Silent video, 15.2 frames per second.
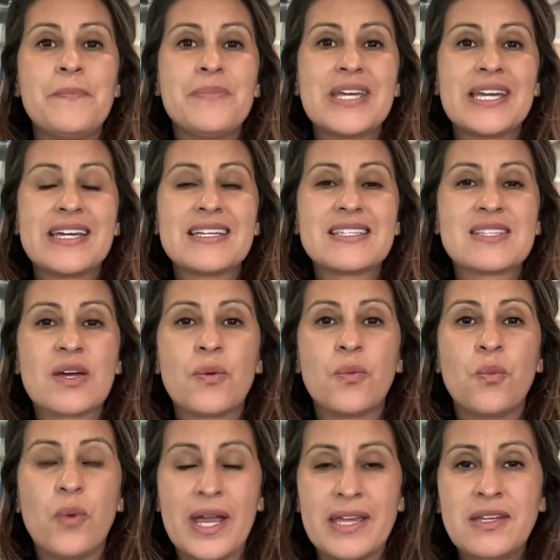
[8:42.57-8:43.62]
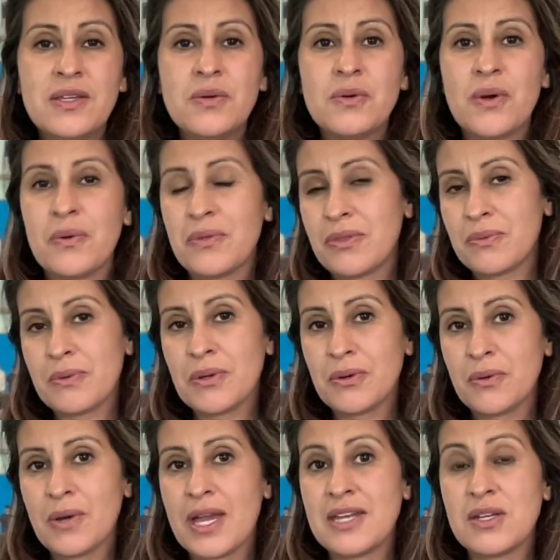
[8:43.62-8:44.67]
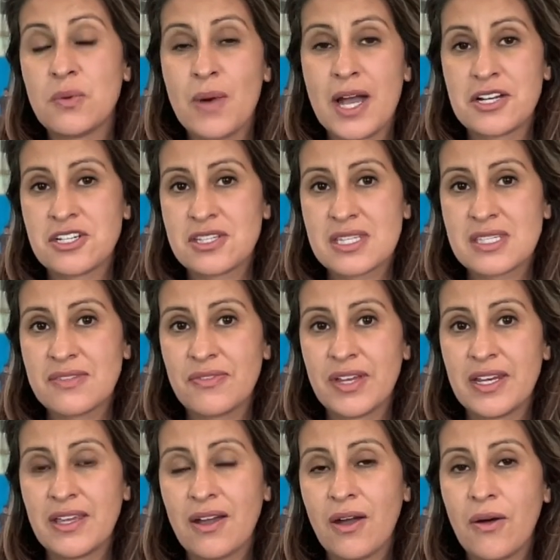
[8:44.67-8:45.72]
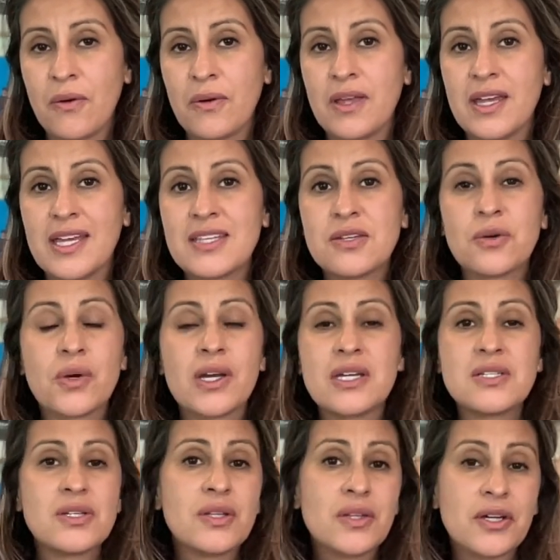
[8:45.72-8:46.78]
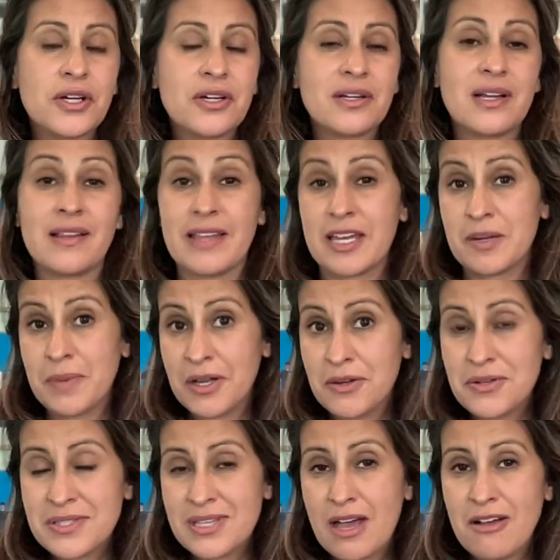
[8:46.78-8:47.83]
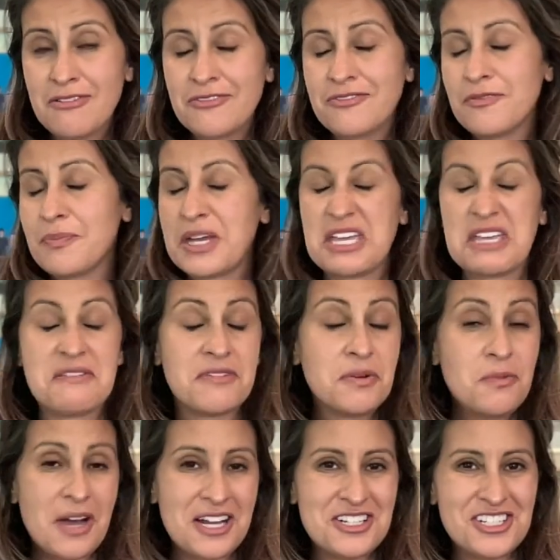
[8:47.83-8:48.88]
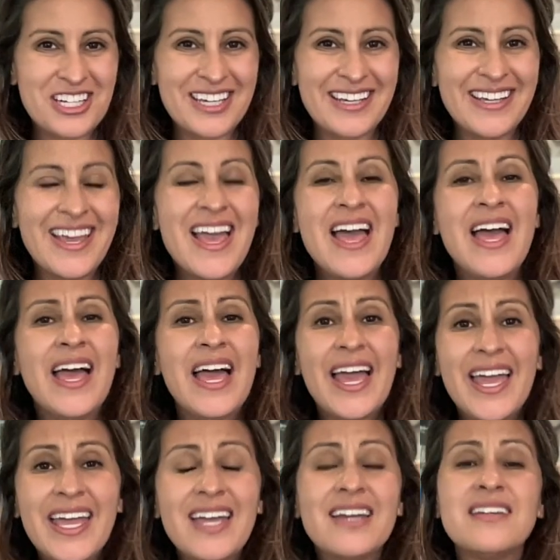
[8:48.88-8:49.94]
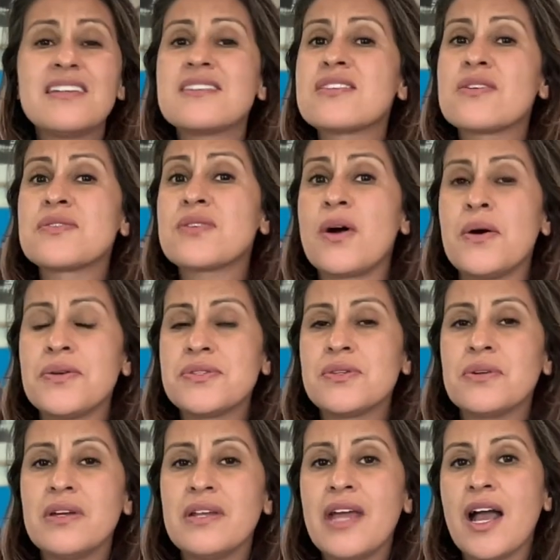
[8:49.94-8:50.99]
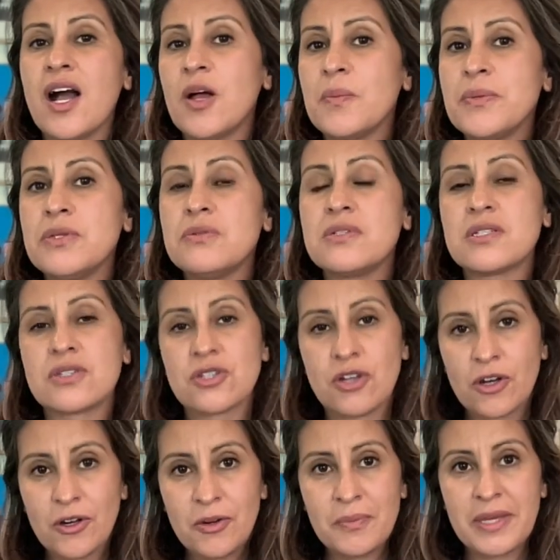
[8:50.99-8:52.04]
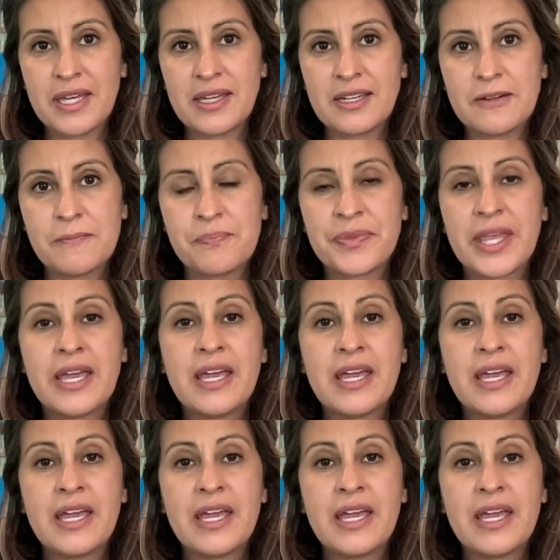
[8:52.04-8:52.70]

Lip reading: Because when you go through and you watch this video, you're going to learn a lot about yourself by even watching. And it's also going to help you determine